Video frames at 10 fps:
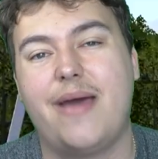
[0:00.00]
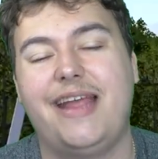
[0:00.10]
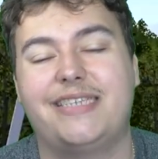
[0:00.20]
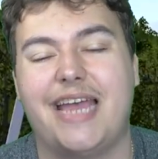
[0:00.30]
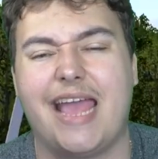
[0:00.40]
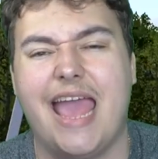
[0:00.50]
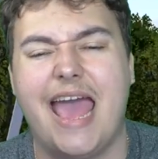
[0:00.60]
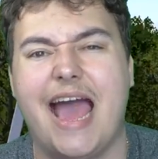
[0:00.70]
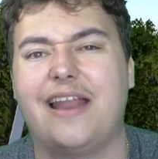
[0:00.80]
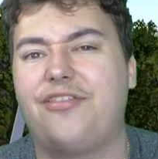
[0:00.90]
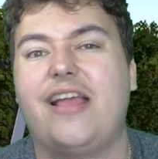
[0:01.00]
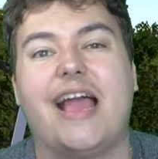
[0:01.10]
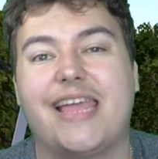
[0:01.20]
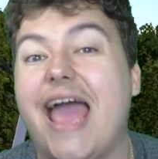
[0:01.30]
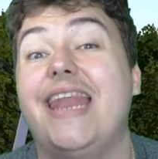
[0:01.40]
amazing, and I
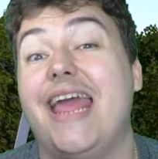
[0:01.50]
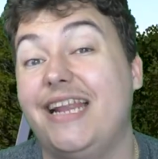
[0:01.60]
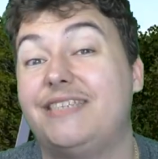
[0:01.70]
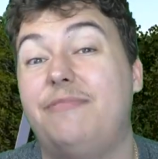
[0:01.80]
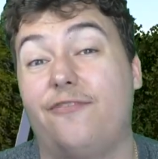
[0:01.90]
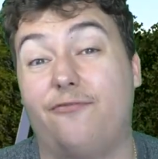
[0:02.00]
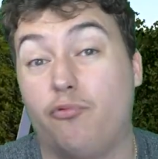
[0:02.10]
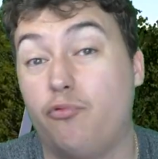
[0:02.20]
think again, Intamin have